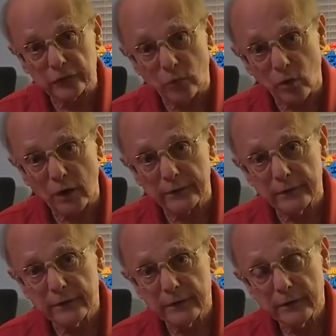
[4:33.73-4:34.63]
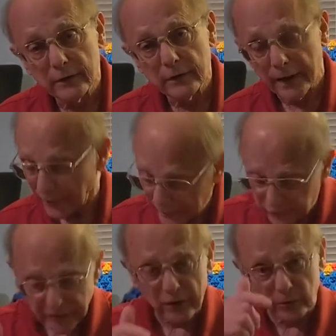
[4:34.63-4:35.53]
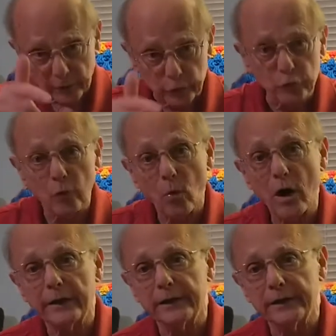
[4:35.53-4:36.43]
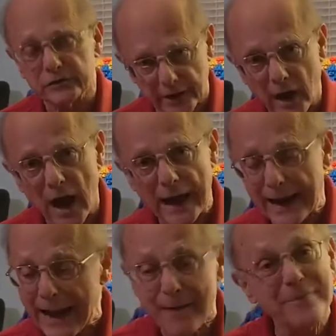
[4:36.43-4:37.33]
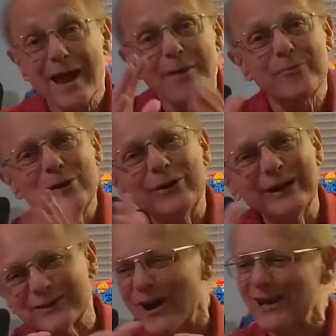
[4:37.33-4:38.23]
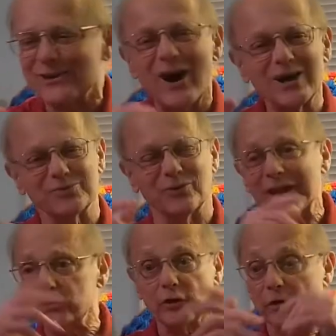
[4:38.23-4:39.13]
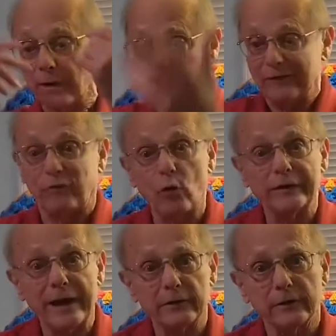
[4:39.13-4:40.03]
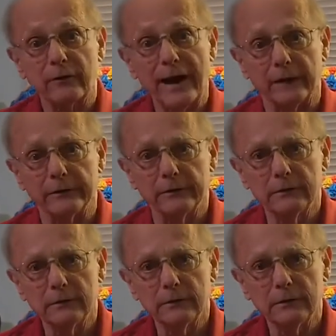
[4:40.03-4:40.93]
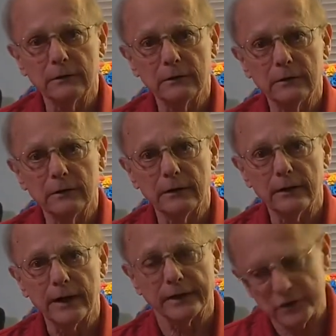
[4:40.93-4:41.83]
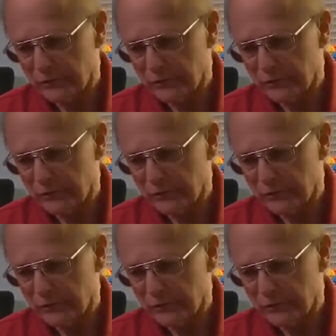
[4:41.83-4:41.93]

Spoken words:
he's the one. And they said to him, are you the one? And he said, I am. Beauty in John's Gospel. They turn around, they fall down on the ground. And